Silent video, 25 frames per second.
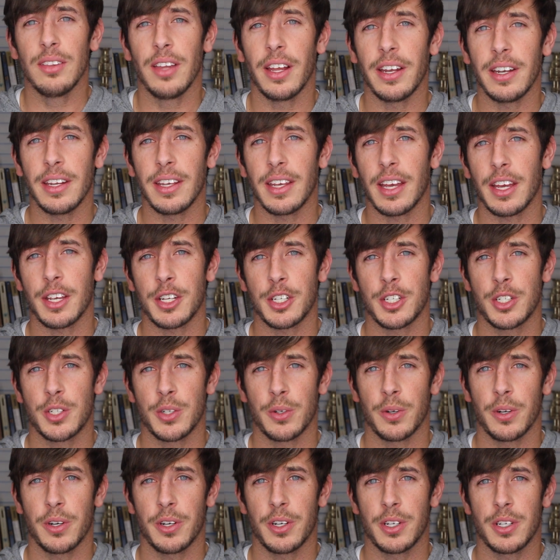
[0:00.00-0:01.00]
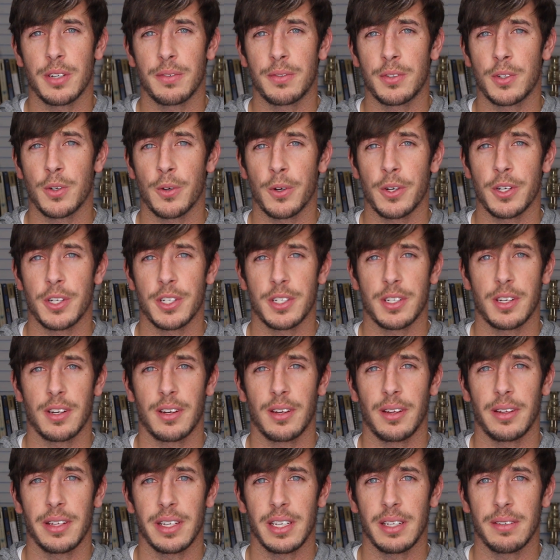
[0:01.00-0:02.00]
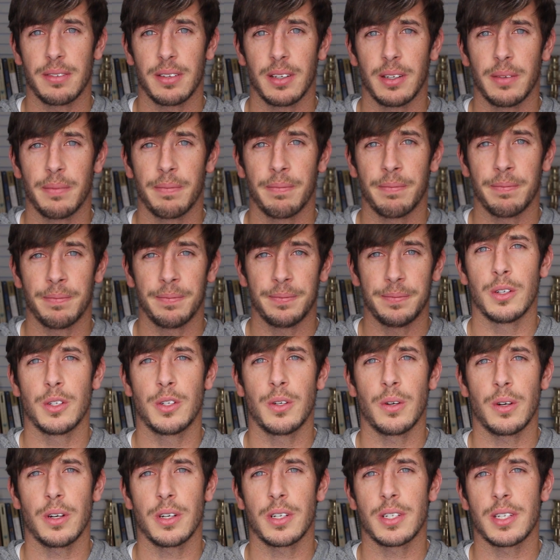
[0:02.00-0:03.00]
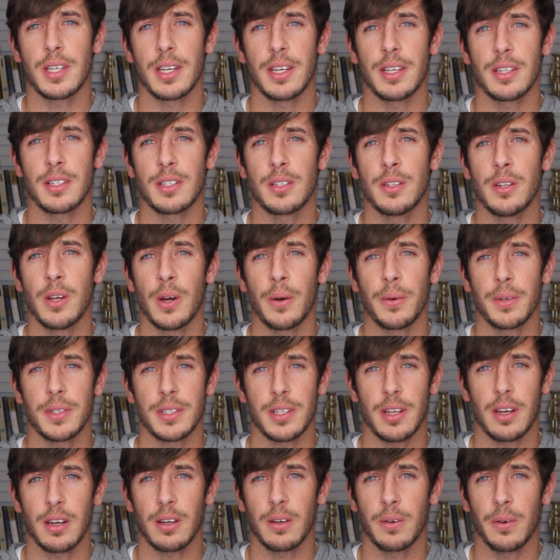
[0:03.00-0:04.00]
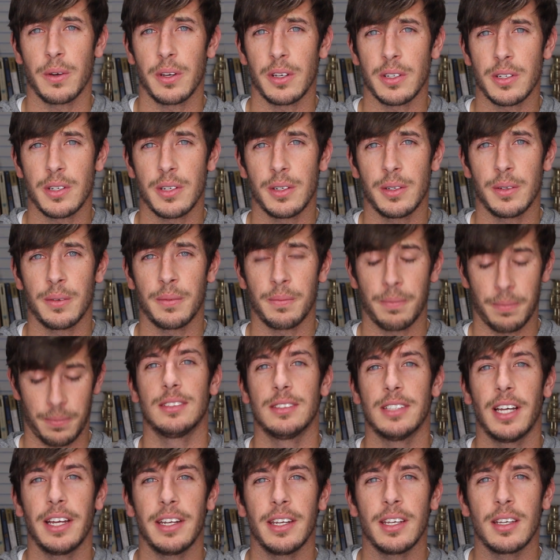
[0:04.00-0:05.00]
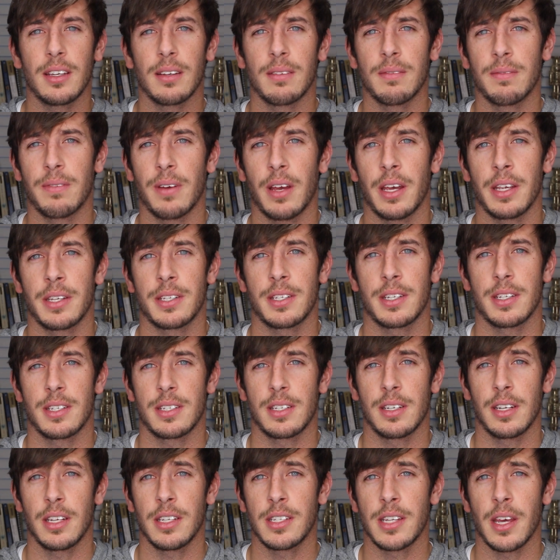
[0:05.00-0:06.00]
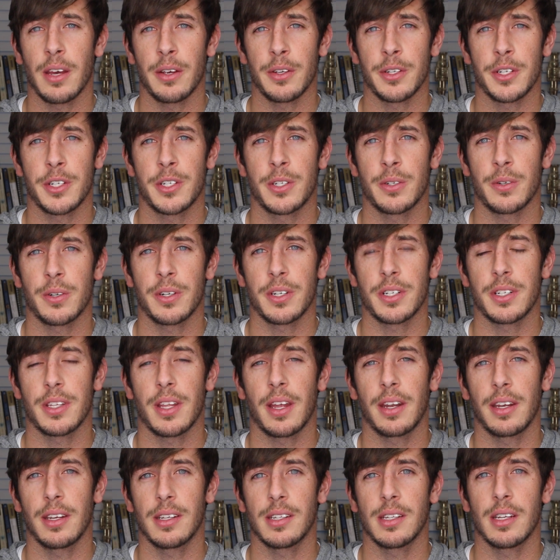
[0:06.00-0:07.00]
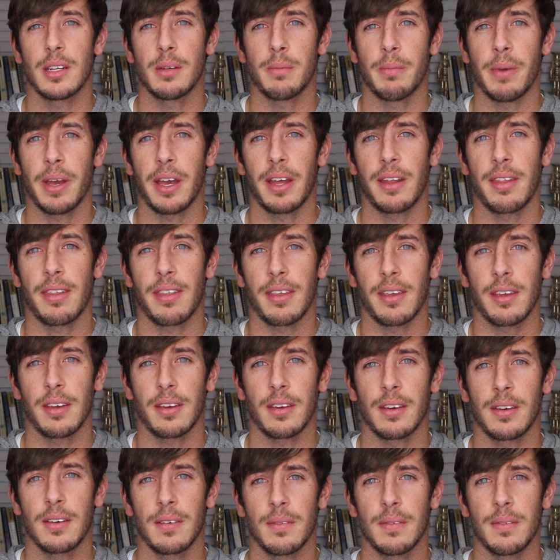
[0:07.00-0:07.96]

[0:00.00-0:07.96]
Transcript: Lennie asks George if George is going to leave him. George says no, he's not going to. Lennie confesses and he tells George that he did a bad thing.